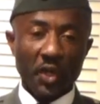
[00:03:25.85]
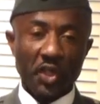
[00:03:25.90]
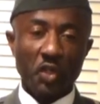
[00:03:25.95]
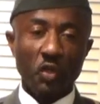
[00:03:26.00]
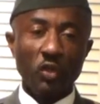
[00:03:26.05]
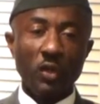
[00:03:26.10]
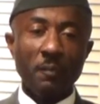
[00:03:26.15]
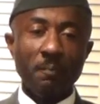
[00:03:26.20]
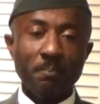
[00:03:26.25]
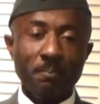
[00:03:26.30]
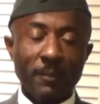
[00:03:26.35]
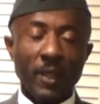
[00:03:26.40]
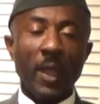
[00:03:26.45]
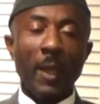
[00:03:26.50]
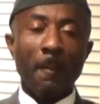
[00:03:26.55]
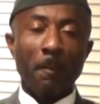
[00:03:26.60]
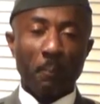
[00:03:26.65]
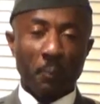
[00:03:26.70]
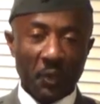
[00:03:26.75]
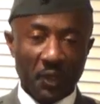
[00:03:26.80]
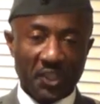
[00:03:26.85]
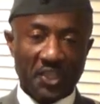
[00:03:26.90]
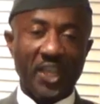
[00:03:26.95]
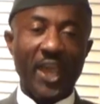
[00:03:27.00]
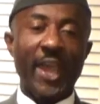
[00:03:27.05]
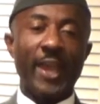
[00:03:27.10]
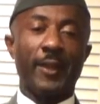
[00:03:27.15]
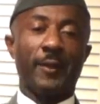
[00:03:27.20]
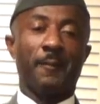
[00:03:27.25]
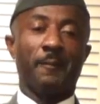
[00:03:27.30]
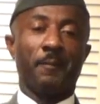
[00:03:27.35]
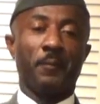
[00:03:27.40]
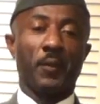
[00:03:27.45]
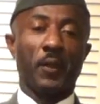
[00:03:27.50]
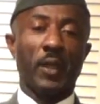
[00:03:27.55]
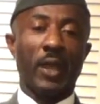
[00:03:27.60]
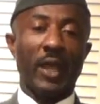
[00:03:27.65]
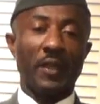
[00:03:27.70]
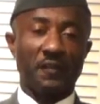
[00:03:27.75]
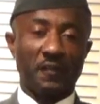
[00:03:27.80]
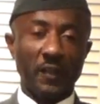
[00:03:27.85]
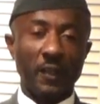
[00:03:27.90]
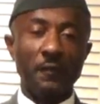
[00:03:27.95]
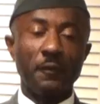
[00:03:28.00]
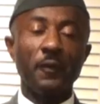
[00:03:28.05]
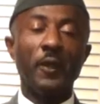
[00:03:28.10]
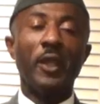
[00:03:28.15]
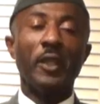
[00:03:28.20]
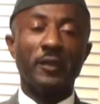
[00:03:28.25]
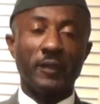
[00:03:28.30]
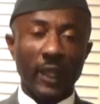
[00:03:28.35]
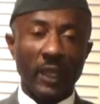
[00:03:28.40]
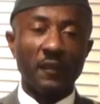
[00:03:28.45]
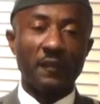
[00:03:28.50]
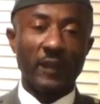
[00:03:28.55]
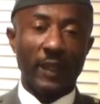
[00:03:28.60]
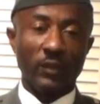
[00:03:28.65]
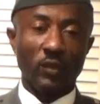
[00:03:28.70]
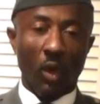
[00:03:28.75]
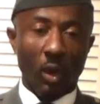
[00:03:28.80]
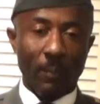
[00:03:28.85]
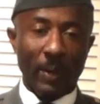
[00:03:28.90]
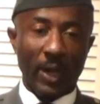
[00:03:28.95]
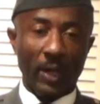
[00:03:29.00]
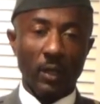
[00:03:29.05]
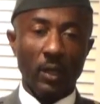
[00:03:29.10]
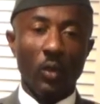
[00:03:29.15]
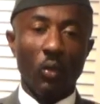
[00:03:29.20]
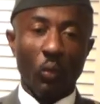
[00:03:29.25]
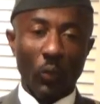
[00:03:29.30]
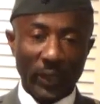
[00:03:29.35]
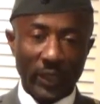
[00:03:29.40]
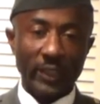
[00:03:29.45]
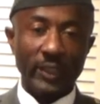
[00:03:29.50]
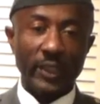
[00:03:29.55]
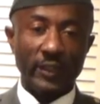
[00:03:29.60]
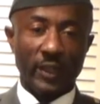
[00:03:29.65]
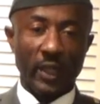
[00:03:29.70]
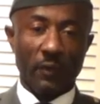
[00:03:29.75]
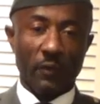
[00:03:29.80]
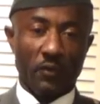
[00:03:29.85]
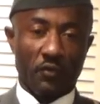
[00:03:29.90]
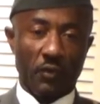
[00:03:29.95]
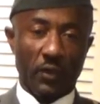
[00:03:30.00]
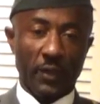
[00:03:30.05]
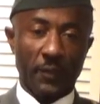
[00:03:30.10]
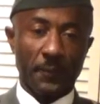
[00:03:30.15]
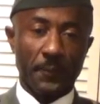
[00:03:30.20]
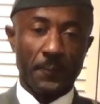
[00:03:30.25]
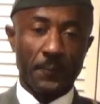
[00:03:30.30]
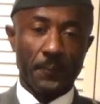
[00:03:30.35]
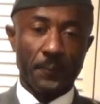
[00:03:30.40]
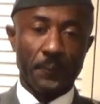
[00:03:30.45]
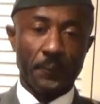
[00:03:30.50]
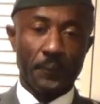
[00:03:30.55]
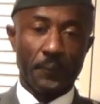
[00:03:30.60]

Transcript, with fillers: We shouldn't pretend as if things are normal within the territory.